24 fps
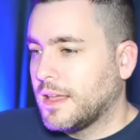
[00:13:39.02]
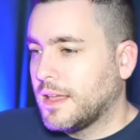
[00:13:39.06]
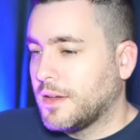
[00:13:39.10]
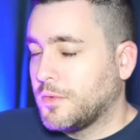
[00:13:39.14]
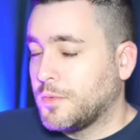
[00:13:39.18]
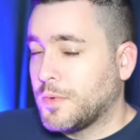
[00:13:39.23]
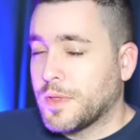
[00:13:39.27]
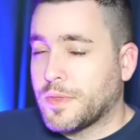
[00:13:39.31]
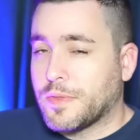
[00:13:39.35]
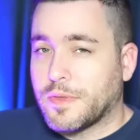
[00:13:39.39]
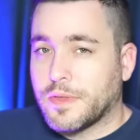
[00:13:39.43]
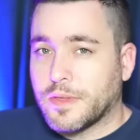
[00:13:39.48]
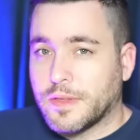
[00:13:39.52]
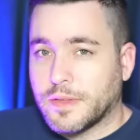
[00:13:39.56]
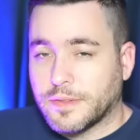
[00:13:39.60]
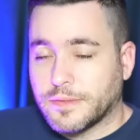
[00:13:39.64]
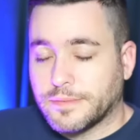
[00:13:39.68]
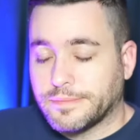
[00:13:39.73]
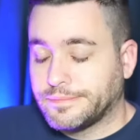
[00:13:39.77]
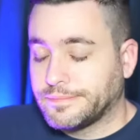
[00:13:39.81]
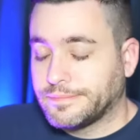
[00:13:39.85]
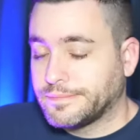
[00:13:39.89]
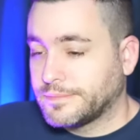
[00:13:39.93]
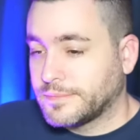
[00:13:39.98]
with
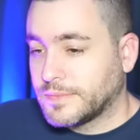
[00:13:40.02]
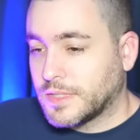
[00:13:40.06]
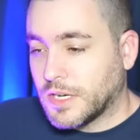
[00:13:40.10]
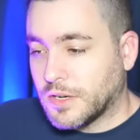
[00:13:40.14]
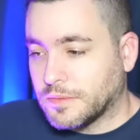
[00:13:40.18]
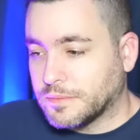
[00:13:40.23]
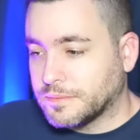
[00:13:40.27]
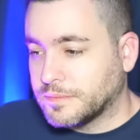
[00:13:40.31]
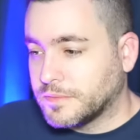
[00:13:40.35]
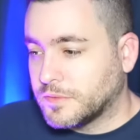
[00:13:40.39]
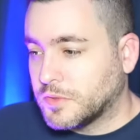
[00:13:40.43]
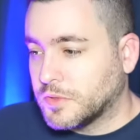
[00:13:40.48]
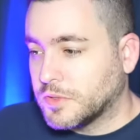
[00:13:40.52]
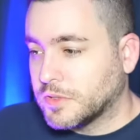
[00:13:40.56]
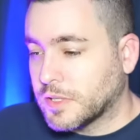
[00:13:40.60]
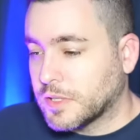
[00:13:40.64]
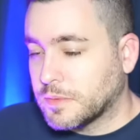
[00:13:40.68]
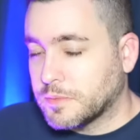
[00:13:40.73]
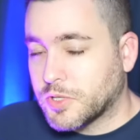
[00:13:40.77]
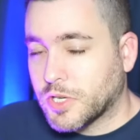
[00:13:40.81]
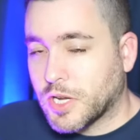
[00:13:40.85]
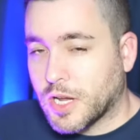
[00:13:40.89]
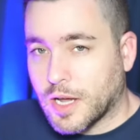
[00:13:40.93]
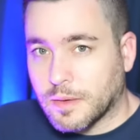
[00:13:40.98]
you know full
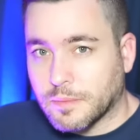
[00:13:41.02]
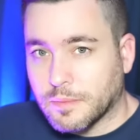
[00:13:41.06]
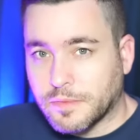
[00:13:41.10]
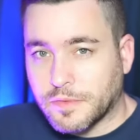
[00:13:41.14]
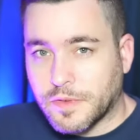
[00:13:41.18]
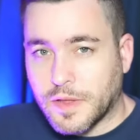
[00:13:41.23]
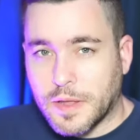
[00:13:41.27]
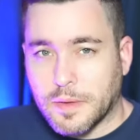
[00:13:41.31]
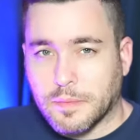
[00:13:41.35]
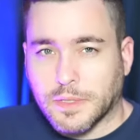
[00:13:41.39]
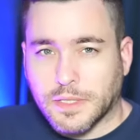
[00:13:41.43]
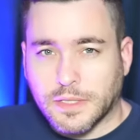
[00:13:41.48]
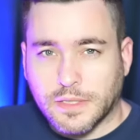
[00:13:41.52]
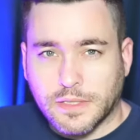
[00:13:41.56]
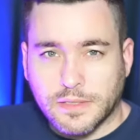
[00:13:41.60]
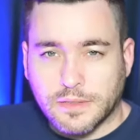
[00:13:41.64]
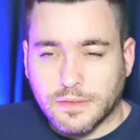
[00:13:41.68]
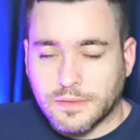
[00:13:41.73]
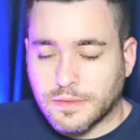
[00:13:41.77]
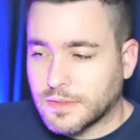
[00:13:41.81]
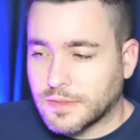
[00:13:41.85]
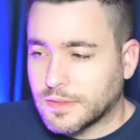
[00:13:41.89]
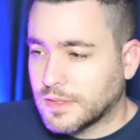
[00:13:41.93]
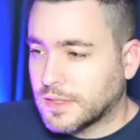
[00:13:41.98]
time job, family,
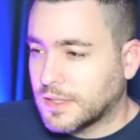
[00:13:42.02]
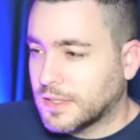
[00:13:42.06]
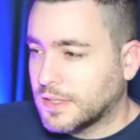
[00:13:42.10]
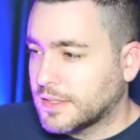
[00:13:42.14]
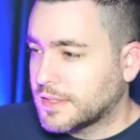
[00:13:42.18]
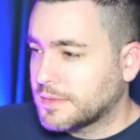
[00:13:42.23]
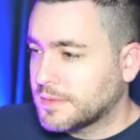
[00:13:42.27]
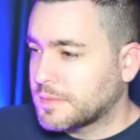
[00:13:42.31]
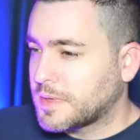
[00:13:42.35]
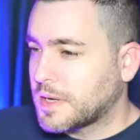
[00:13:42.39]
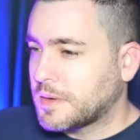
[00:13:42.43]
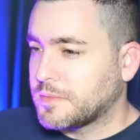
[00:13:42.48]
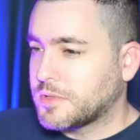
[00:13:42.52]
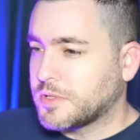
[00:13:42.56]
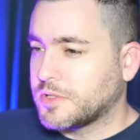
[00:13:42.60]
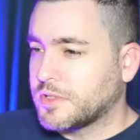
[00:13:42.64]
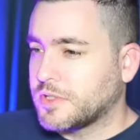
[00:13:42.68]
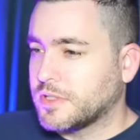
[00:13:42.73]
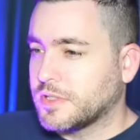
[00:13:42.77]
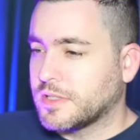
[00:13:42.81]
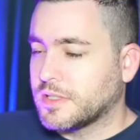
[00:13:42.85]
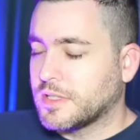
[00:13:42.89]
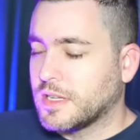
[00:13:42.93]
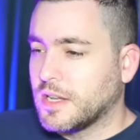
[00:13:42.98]
uh, sometimes it's
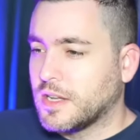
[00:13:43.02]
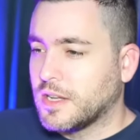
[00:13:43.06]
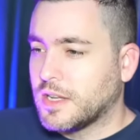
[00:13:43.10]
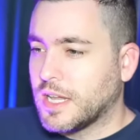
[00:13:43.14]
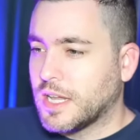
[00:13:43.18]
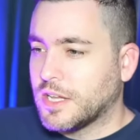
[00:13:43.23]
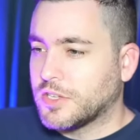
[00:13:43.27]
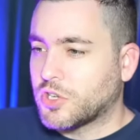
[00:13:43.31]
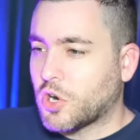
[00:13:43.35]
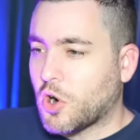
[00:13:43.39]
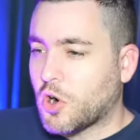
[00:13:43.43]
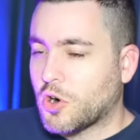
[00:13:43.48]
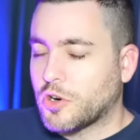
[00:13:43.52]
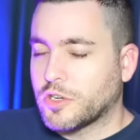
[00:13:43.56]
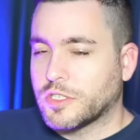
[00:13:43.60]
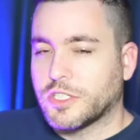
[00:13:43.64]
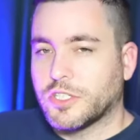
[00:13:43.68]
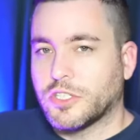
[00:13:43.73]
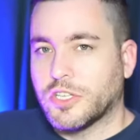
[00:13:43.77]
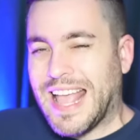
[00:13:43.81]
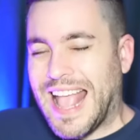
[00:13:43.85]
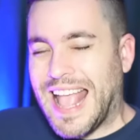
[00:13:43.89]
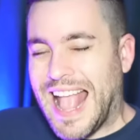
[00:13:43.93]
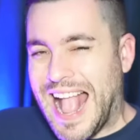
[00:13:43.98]
just it's hard
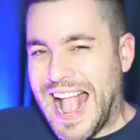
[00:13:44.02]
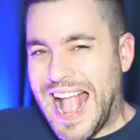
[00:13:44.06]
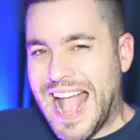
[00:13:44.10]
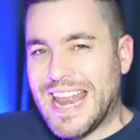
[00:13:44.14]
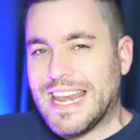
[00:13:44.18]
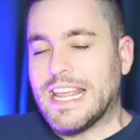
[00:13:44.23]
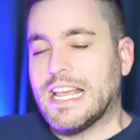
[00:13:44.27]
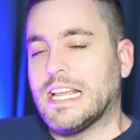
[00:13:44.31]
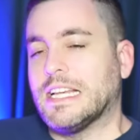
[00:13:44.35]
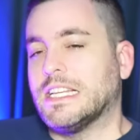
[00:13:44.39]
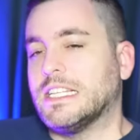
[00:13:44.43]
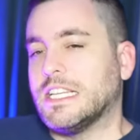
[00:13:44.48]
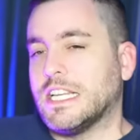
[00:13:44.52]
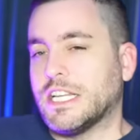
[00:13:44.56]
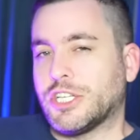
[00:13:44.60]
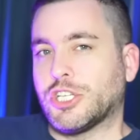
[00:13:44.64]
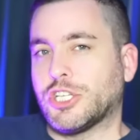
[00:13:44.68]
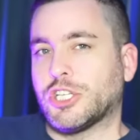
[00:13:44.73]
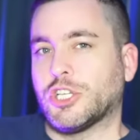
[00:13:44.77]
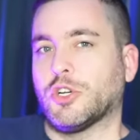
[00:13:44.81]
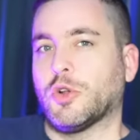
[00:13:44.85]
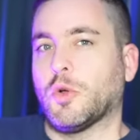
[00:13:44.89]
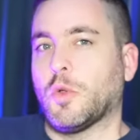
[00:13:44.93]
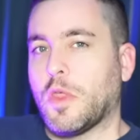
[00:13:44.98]
to add
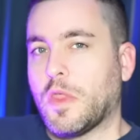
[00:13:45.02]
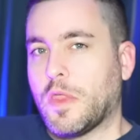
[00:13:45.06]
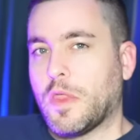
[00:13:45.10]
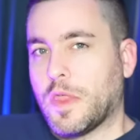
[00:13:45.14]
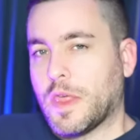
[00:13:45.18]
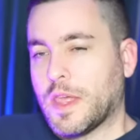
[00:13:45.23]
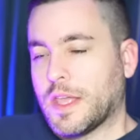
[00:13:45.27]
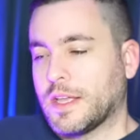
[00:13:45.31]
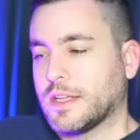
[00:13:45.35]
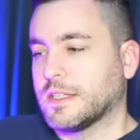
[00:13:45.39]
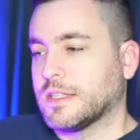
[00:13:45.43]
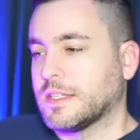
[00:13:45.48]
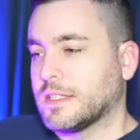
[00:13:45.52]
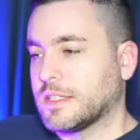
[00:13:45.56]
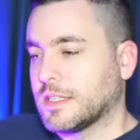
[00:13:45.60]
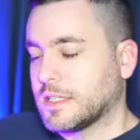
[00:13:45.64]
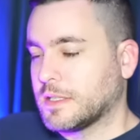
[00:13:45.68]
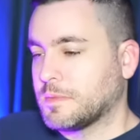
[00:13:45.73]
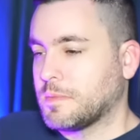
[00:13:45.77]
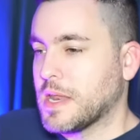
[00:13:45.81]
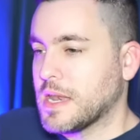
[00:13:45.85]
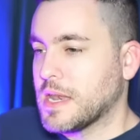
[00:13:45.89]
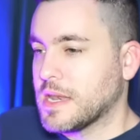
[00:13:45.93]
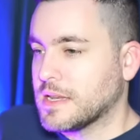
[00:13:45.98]
additional things to
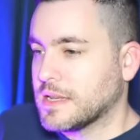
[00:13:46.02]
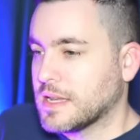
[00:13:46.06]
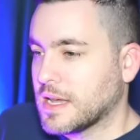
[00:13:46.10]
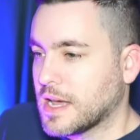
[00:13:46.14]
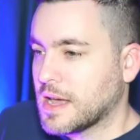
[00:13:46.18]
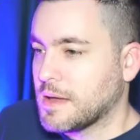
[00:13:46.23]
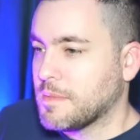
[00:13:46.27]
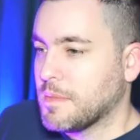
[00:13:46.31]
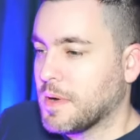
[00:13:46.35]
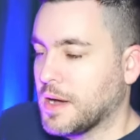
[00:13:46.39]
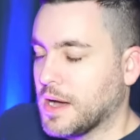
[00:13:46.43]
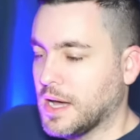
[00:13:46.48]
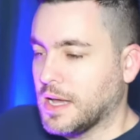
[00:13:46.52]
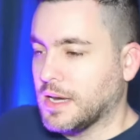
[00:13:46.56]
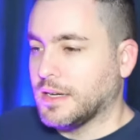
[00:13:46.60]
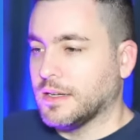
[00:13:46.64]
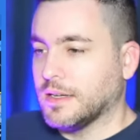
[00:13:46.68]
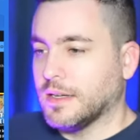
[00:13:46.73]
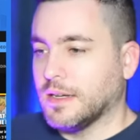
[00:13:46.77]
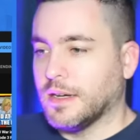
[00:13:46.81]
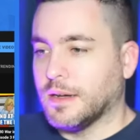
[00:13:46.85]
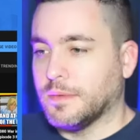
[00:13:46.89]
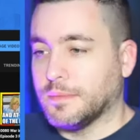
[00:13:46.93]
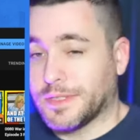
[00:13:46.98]
spend time on,
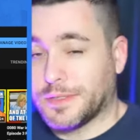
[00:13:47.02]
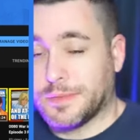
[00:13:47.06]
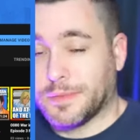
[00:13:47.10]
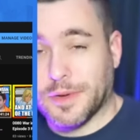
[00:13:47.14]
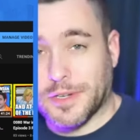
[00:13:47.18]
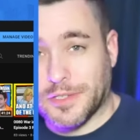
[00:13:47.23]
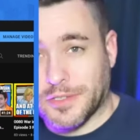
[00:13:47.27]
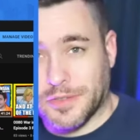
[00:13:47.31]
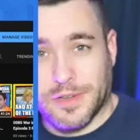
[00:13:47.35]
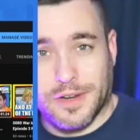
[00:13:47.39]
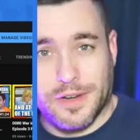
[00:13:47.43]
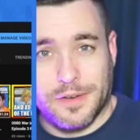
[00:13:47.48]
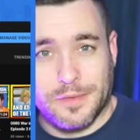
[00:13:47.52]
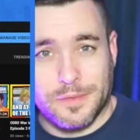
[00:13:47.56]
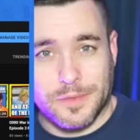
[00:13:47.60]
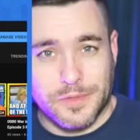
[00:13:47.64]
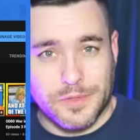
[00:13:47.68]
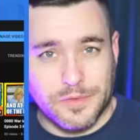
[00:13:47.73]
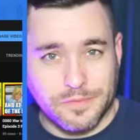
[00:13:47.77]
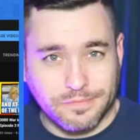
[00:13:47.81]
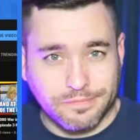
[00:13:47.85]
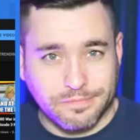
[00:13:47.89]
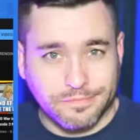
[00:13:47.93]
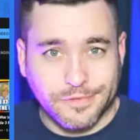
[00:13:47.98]
um, especially when I
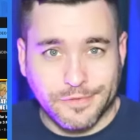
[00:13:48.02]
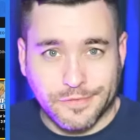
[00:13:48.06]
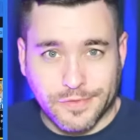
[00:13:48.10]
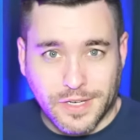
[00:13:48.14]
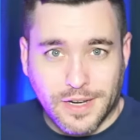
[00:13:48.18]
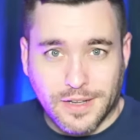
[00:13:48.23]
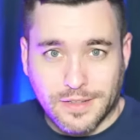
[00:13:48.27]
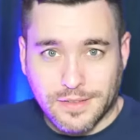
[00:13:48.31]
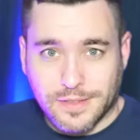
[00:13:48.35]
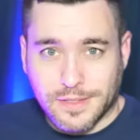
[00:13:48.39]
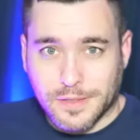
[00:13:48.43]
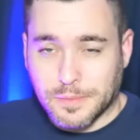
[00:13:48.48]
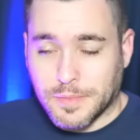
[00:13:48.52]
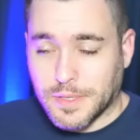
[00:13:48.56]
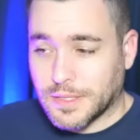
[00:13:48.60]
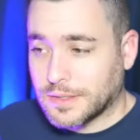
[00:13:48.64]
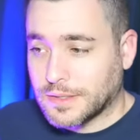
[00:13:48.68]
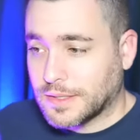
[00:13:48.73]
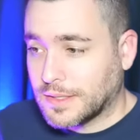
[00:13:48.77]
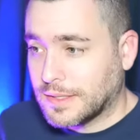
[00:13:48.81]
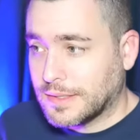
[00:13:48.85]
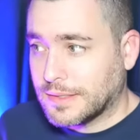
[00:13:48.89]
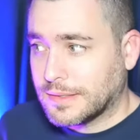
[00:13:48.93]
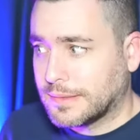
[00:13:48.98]
almost forgot this
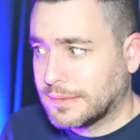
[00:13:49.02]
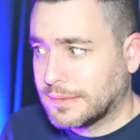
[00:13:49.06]
podcast.